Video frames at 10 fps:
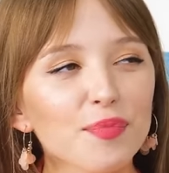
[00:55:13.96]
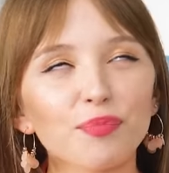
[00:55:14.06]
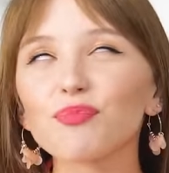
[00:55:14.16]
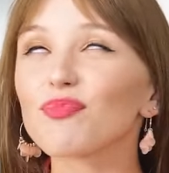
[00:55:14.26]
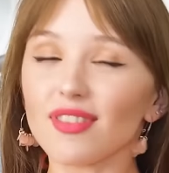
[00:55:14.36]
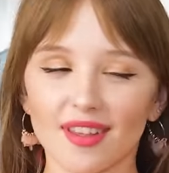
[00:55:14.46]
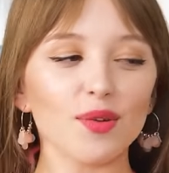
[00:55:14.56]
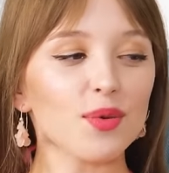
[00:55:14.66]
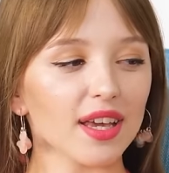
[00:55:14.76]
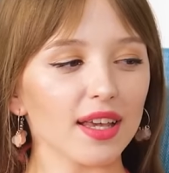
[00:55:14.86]
Oh, I'll
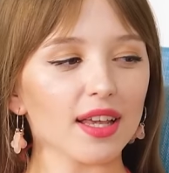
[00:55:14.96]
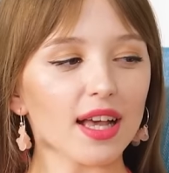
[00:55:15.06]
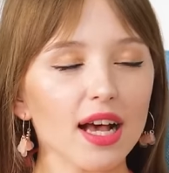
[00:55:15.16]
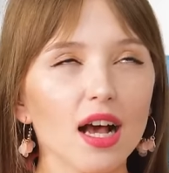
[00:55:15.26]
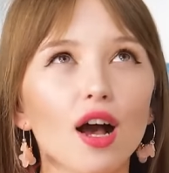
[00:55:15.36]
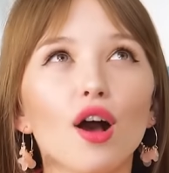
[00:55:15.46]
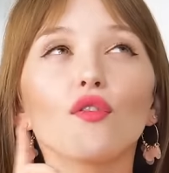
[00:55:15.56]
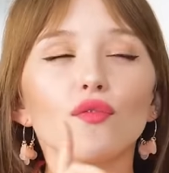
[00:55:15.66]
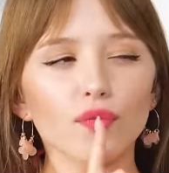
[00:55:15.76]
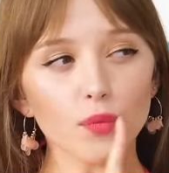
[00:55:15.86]
show you exactly what
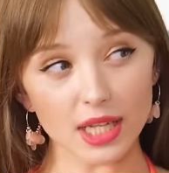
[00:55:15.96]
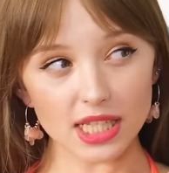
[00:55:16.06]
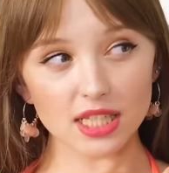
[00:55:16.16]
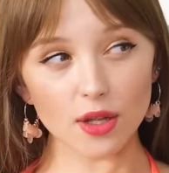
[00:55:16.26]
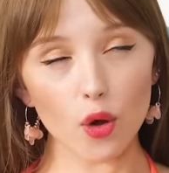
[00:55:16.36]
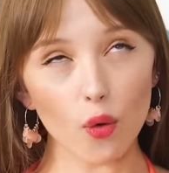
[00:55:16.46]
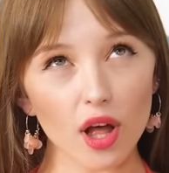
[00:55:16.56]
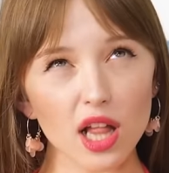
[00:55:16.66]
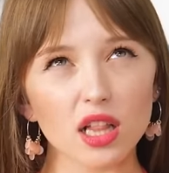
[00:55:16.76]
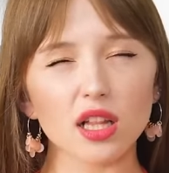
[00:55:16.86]
to do.
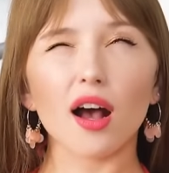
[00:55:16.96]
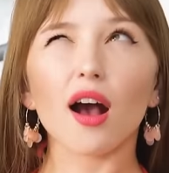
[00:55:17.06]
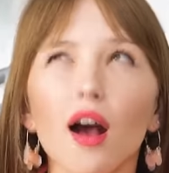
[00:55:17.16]
First, you need some